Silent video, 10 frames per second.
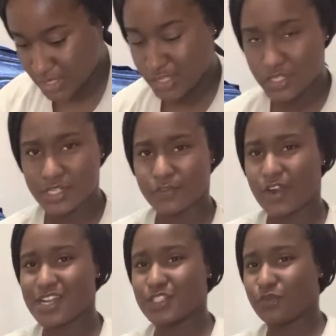So as
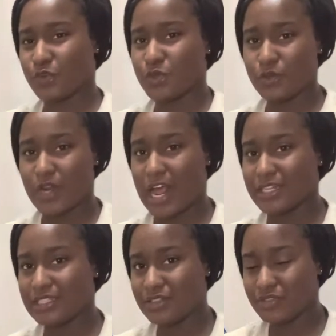far as food, I
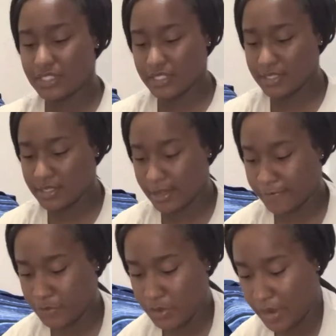didn't really get a lot of
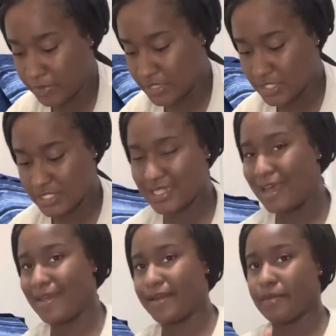food. I really just got
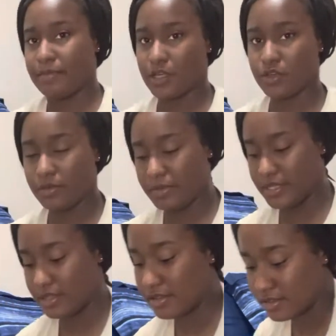like a meal
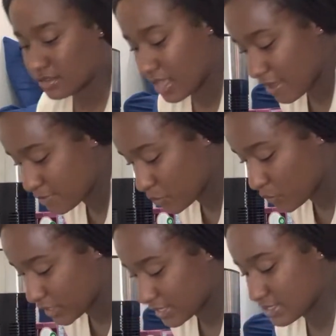because I've been wanting
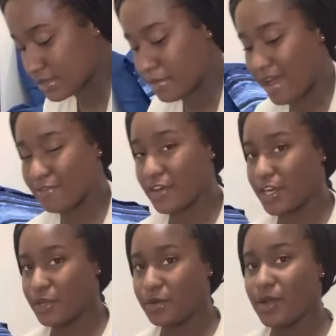some
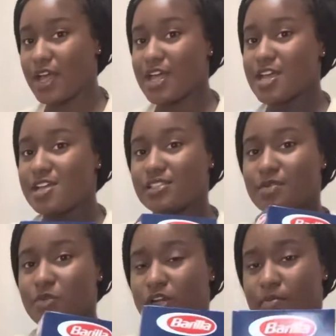Alfredo. So
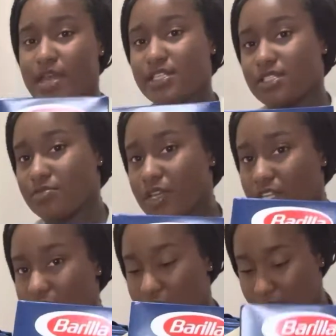I'm gonna make some
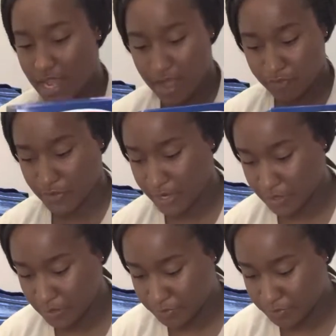chicken Alfredo